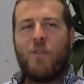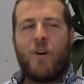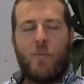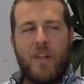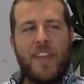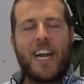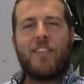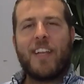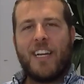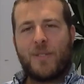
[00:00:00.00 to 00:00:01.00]
One thing I
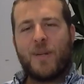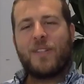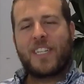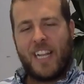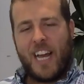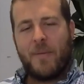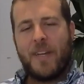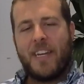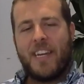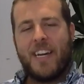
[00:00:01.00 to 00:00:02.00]
realized when I was climbing